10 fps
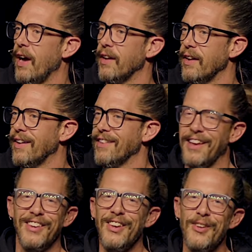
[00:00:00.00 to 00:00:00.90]
And it's
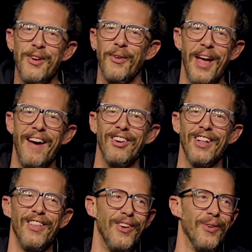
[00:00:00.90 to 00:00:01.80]
like, you don't have a
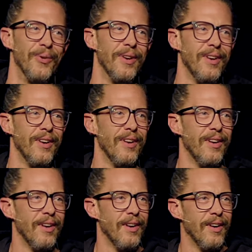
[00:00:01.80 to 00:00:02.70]
clue.
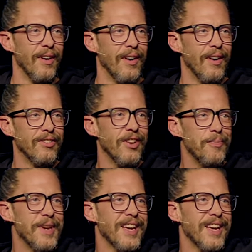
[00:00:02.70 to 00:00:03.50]
Just